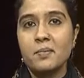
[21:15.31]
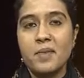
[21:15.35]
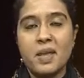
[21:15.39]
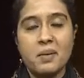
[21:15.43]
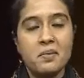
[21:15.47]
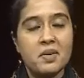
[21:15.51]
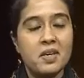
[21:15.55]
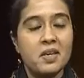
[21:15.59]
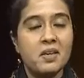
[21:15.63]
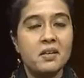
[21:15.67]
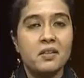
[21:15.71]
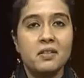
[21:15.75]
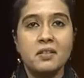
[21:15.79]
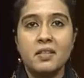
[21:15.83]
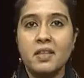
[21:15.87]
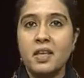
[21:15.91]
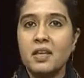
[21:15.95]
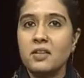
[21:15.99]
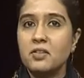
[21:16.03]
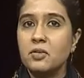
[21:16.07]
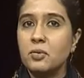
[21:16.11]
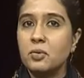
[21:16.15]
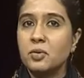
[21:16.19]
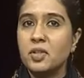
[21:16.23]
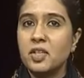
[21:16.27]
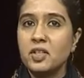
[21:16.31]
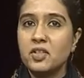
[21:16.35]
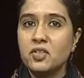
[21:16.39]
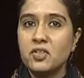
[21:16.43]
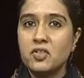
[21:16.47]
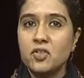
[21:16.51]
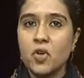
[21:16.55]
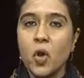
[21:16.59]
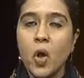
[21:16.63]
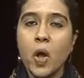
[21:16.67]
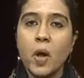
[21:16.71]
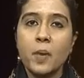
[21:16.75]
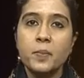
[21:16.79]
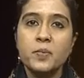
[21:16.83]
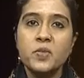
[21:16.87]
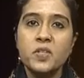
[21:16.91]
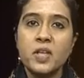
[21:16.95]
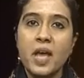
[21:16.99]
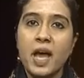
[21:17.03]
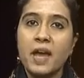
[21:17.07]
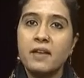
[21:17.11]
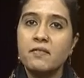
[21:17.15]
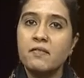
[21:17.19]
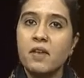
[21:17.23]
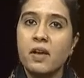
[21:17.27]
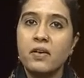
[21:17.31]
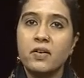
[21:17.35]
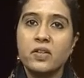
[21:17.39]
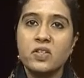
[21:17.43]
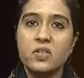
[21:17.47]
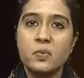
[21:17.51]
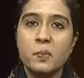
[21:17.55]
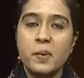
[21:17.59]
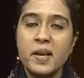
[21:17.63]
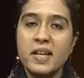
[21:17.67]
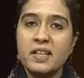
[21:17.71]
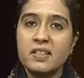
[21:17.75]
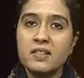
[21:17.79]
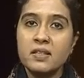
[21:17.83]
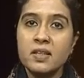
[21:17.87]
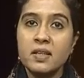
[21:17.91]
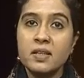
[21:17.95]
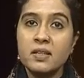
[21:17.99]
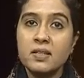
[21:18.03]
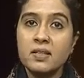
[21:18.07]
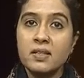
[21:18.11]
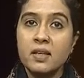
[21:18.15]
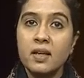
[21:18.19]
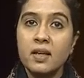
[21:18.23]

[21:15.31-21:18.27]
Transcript: Maybe they do these jobs at various places.